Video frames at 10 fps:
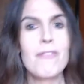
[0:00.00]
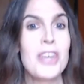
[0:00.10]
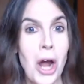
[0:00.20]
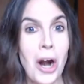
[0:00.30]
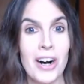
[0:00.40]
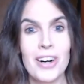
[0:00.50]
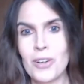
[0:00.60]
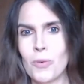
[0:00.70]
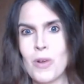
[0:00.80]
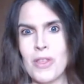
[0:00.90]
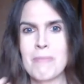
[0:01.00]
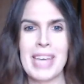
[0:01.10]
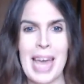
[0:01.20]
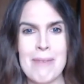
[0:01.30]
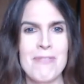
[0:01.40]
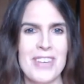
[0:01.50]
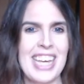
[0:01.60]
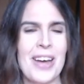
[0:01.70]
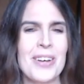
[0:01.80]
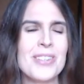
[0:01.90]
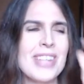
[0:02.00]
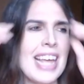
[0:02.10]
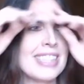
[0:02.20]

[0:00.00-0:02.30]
VR rhythm game videos.